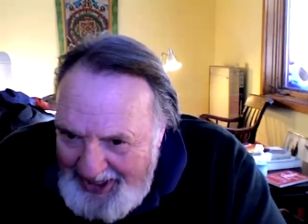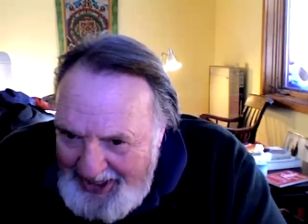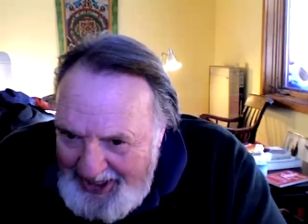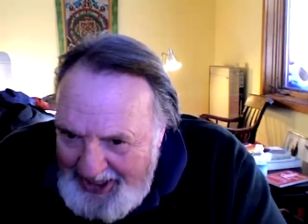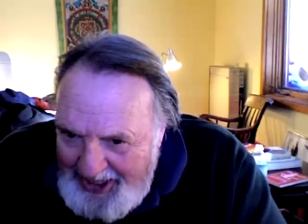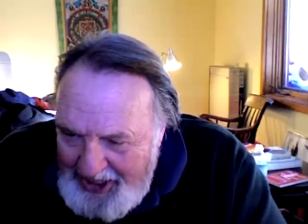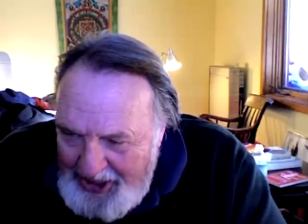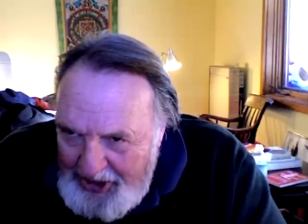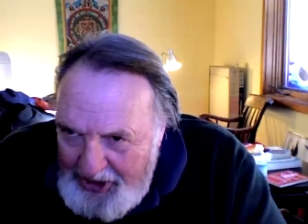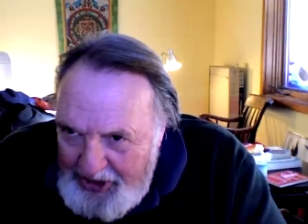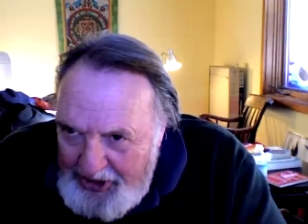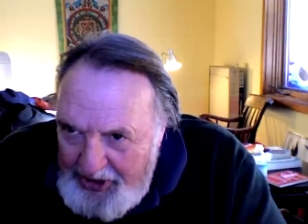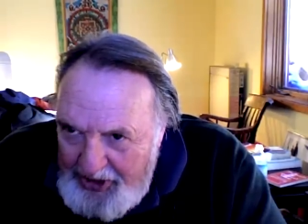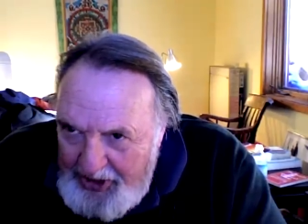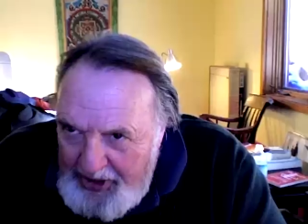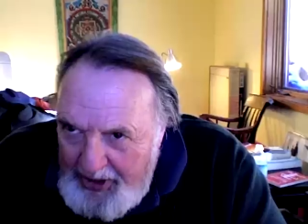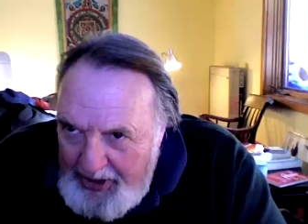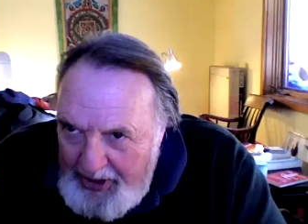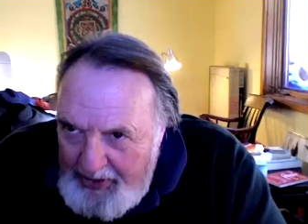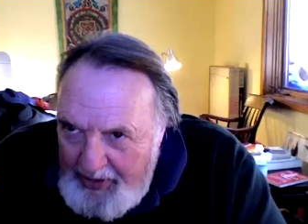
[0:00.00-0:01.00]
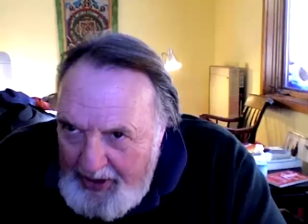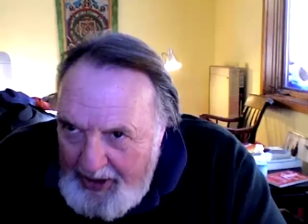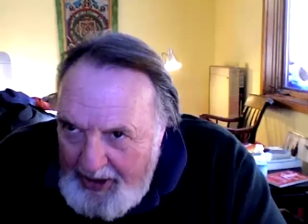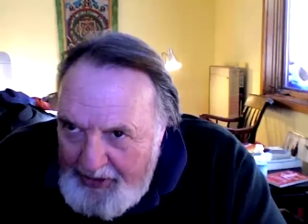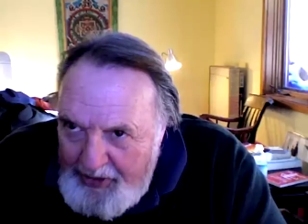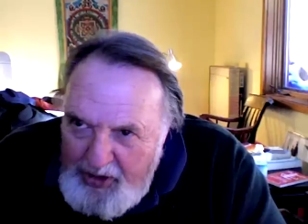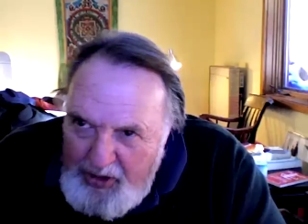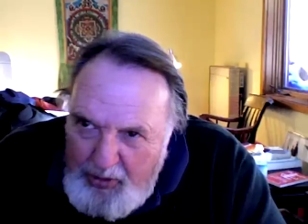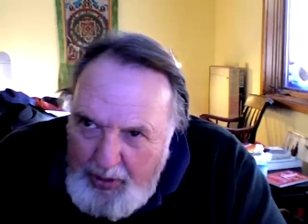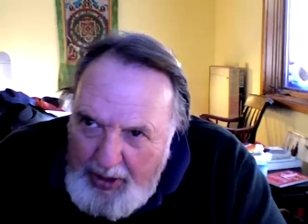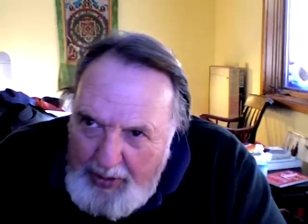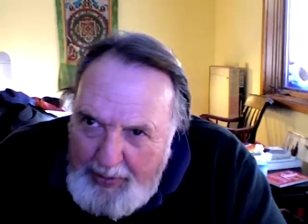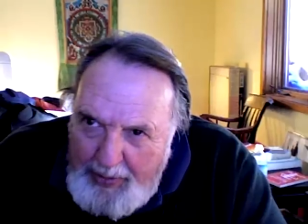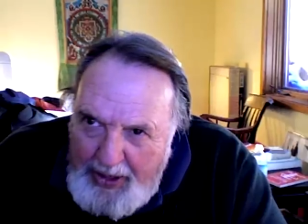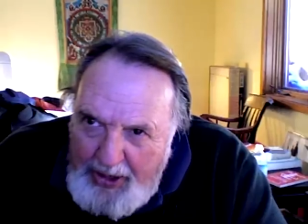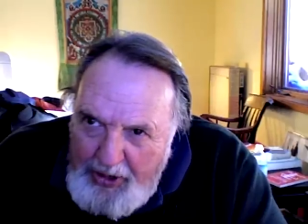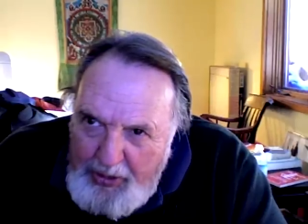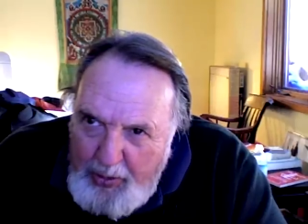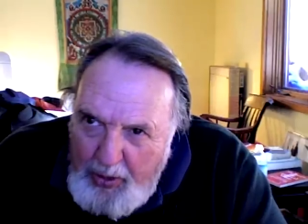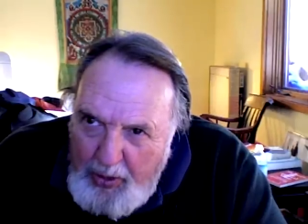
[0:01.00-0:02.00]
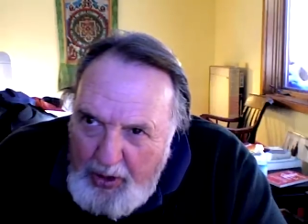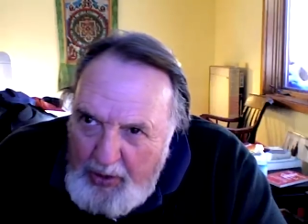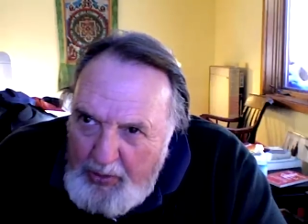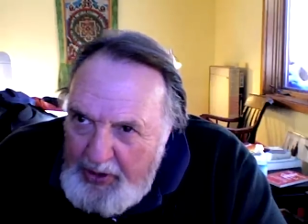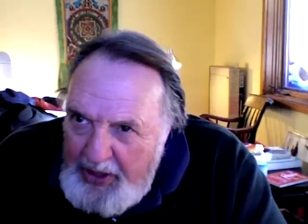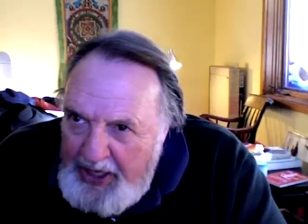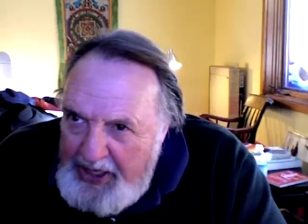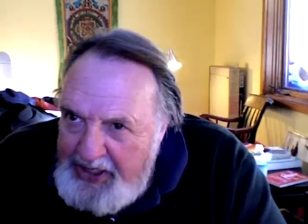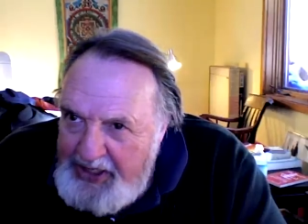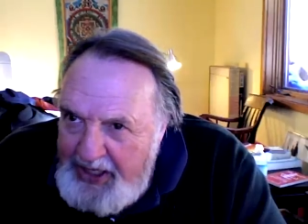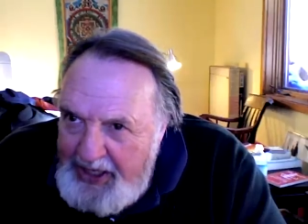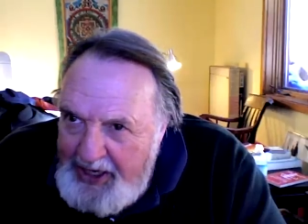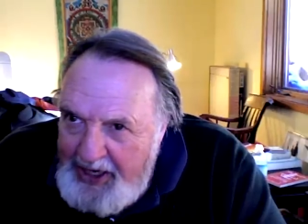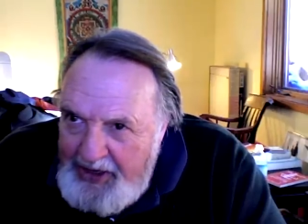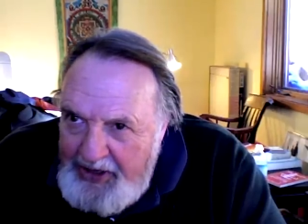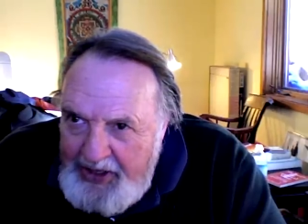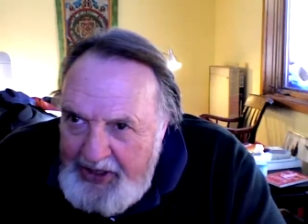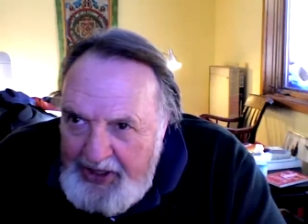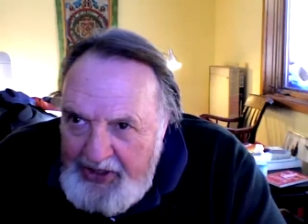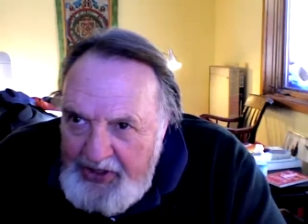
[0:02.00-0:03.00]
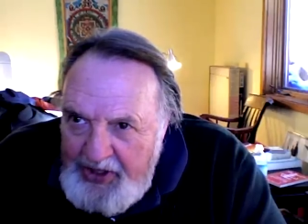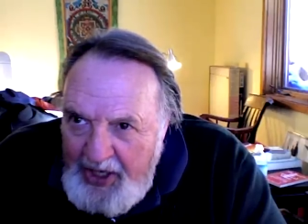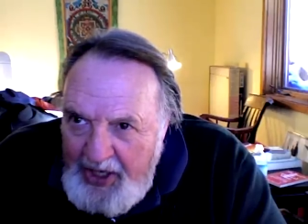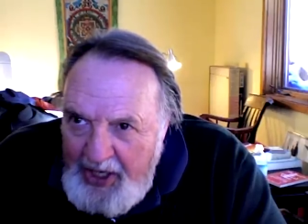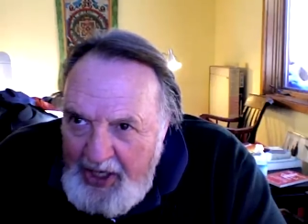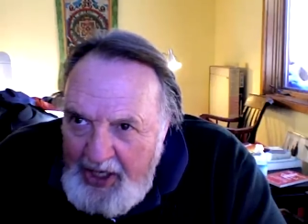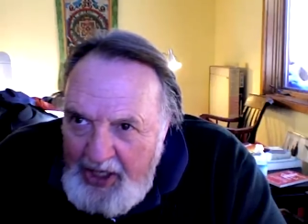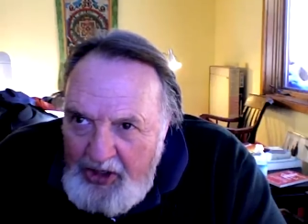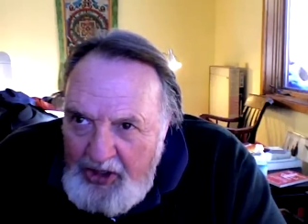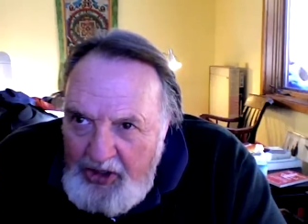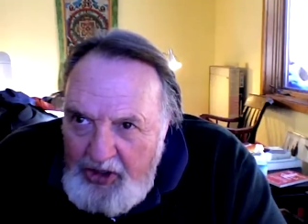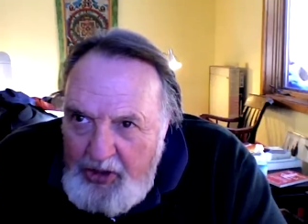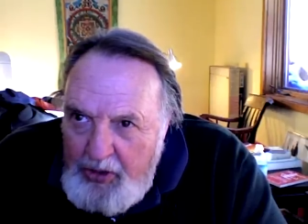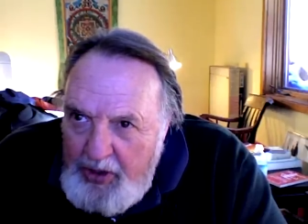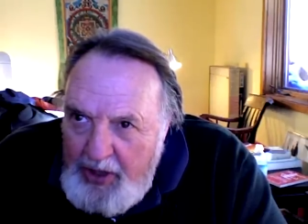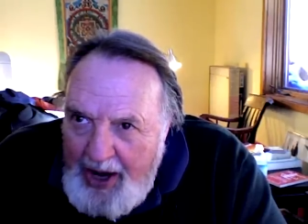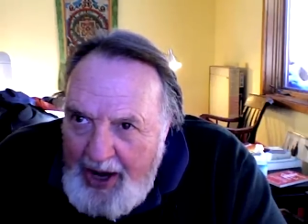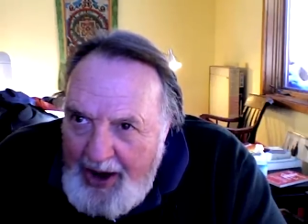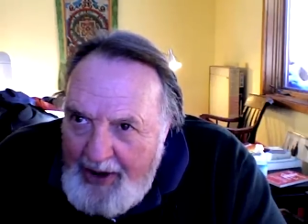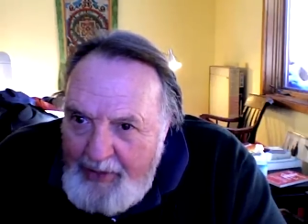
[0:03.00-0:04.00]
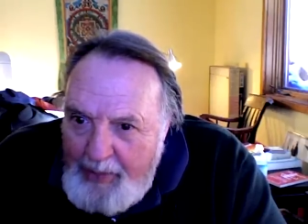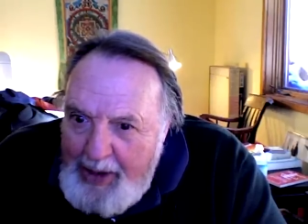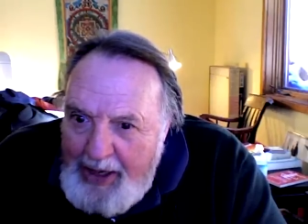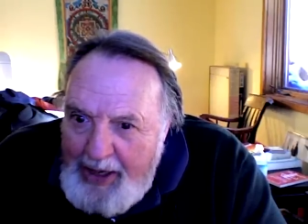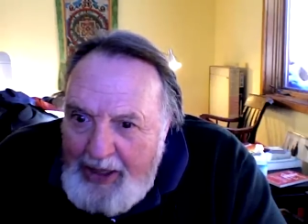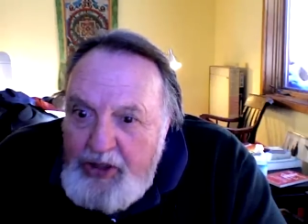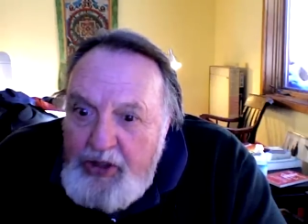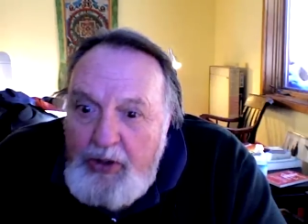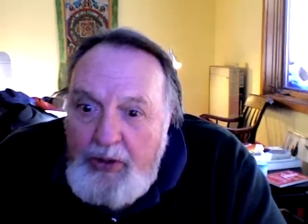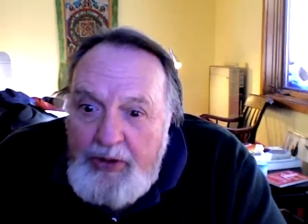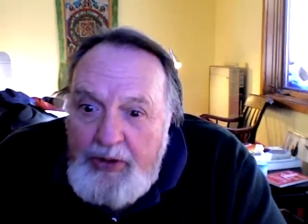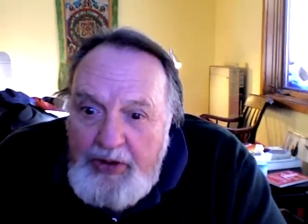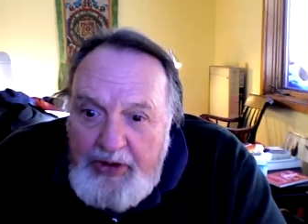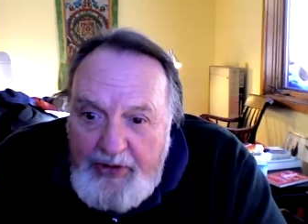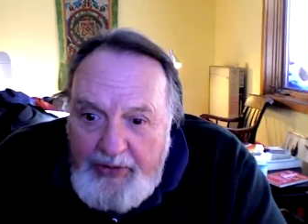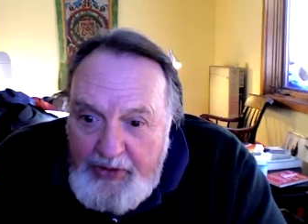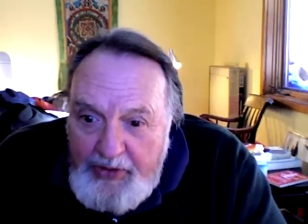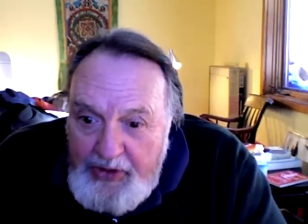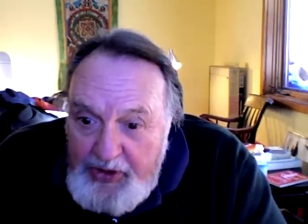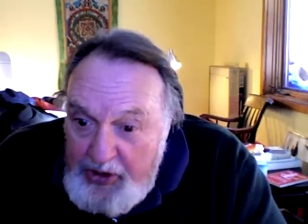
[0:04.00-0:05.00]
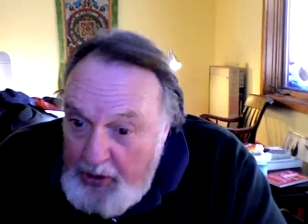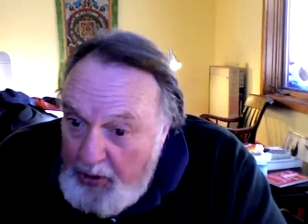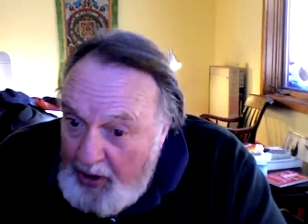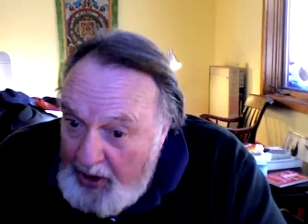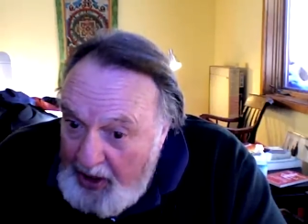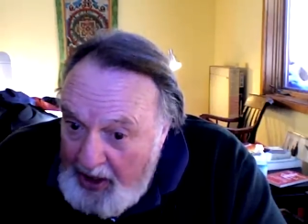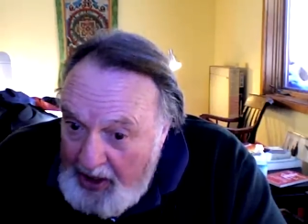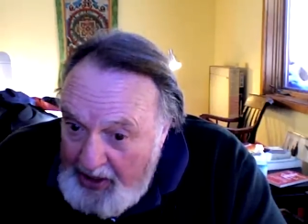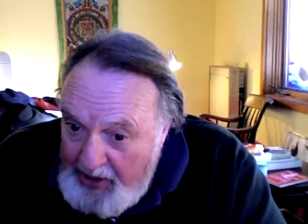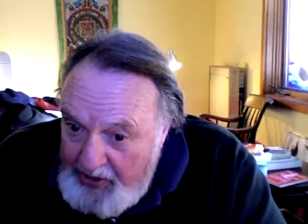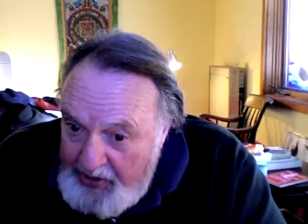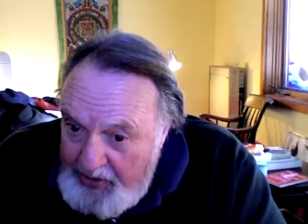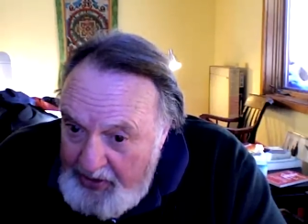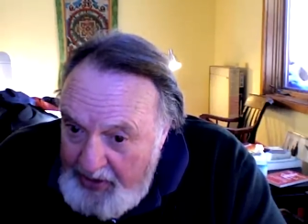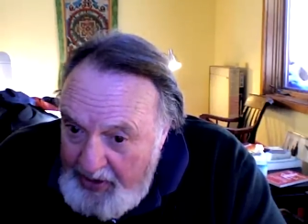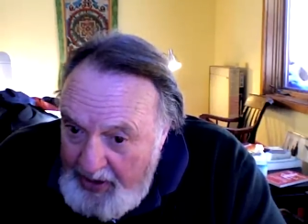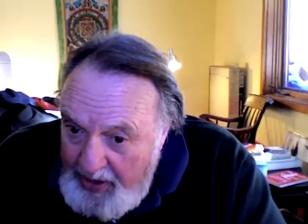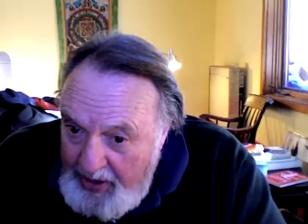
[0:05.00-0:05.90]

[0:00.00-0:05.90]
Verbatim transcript: In a 120 page book with 18 endings, you could have about 200 different storylines.